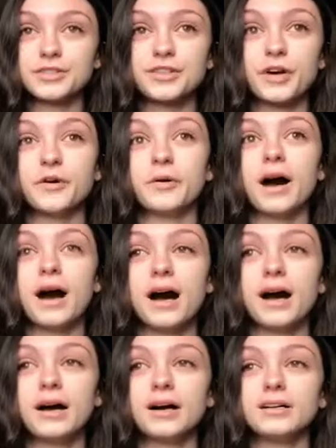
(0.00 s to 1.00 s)
So
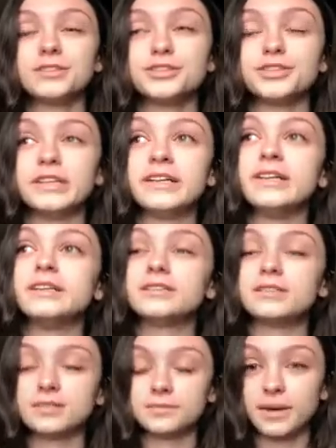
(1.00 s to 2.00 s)
she
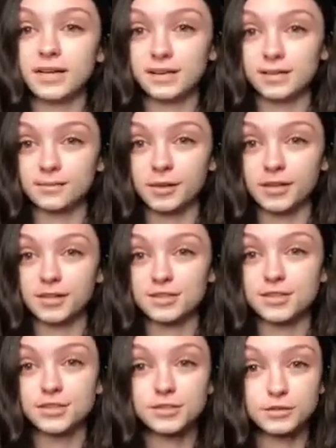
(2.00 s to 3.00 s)
took my younger brother
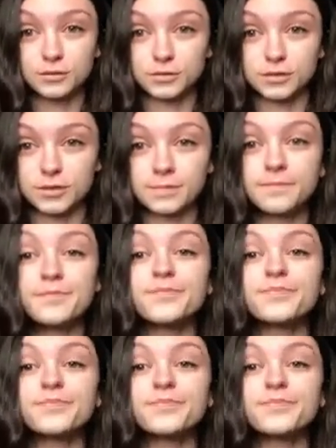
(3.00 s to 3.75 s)
to school,